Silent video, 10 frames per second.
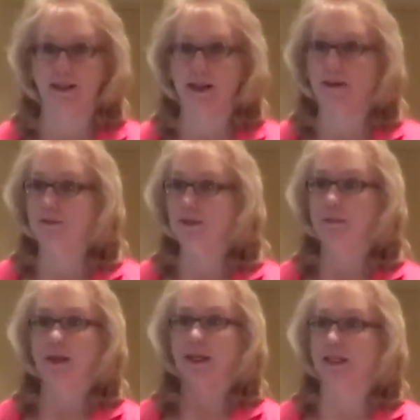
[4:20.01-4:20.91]

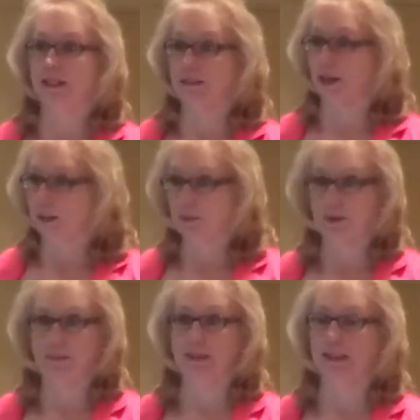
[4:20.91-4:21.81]
Everybody gets
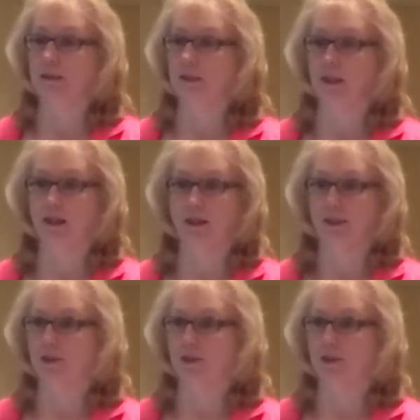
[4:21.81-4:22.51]
hyperlipidemia,